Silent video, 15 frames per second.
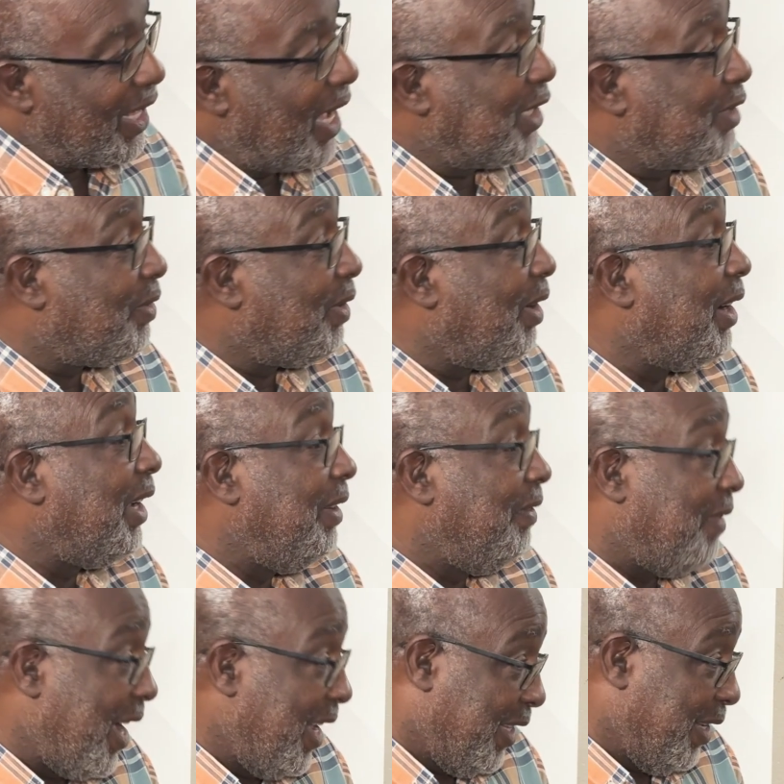and thanks for
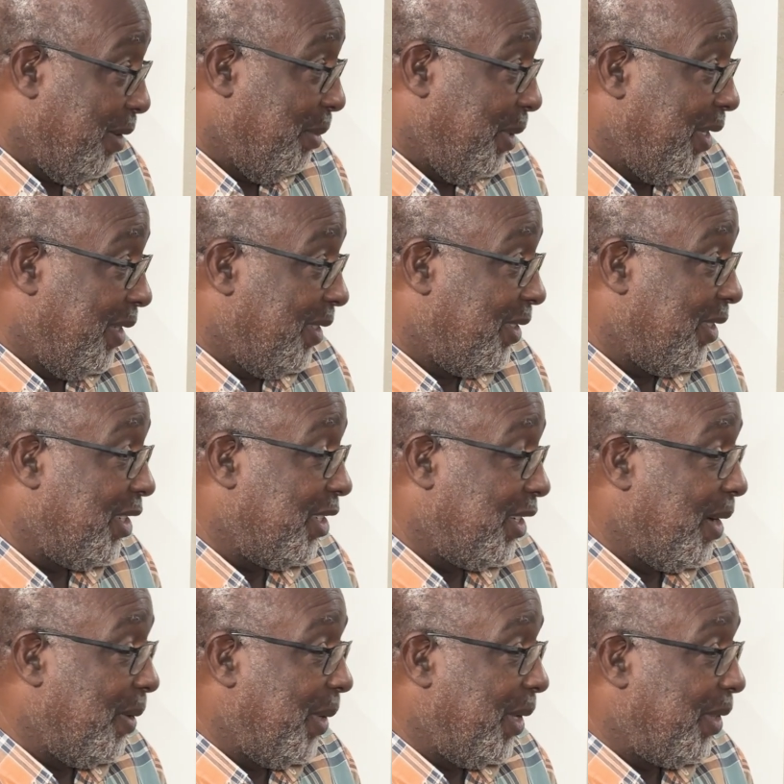inviting me to
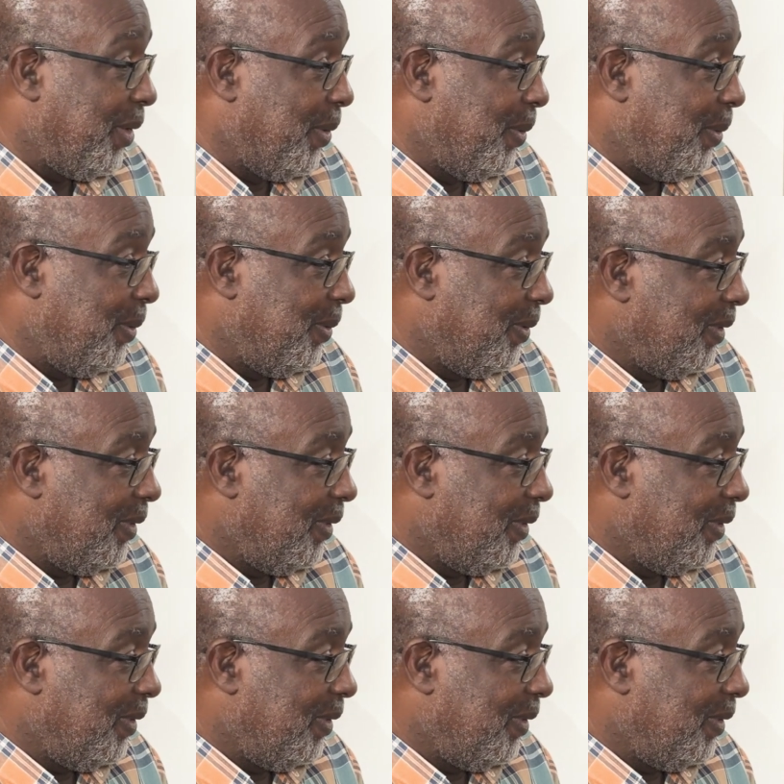share with you.